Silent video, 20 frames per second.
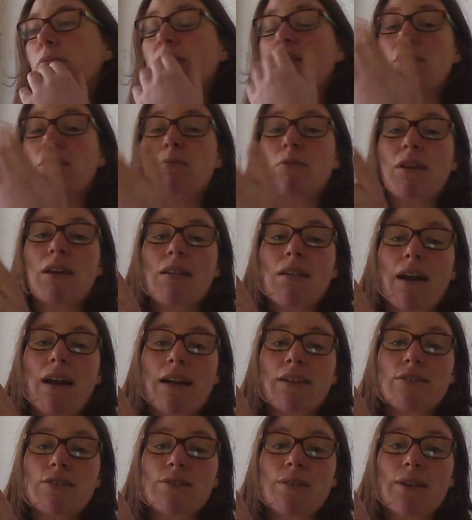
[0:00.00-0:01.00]
Some days I
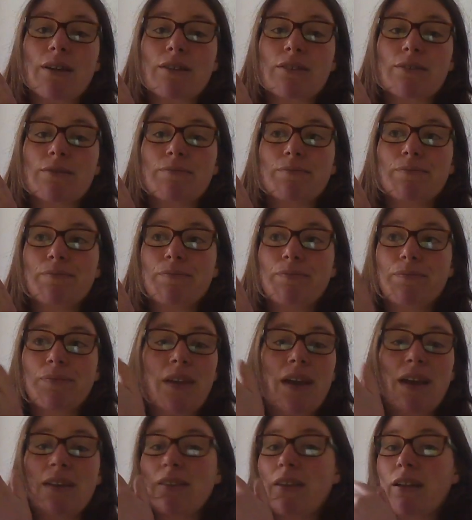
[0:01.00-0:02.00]
can't do that,
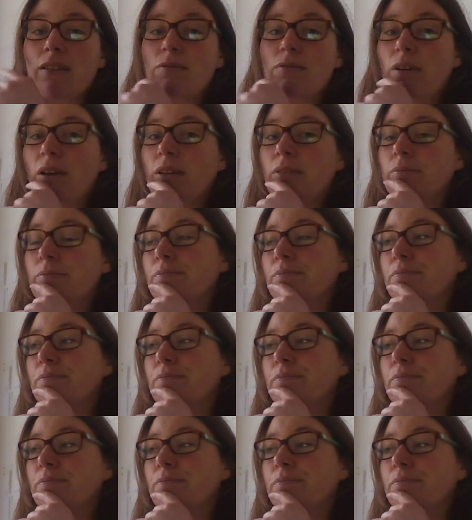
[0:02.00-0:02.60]
and that's fine.